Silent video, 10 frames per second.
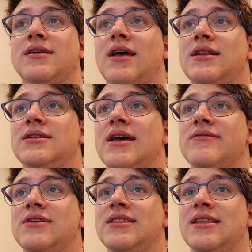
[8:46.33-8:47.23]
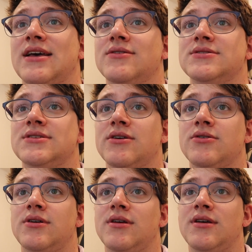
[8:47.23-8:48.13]
I didn't have anything else, so
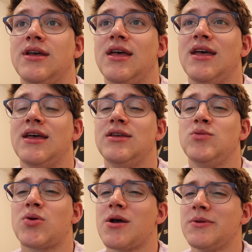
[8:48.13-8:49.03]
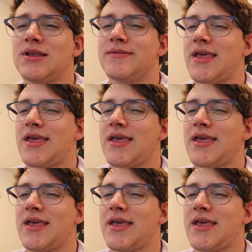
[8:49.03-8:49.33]
you probably